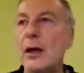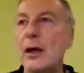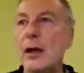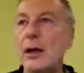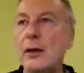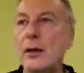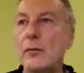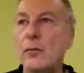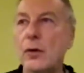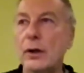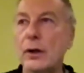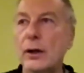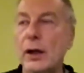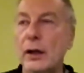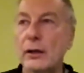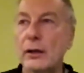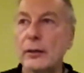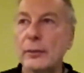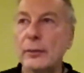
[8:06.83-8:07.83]
in what
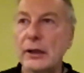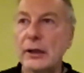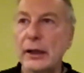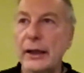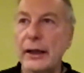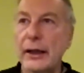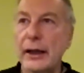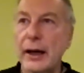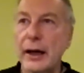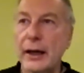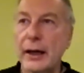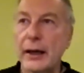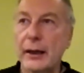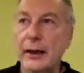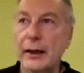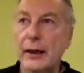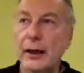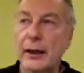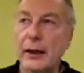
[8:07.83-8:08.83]
ultimately I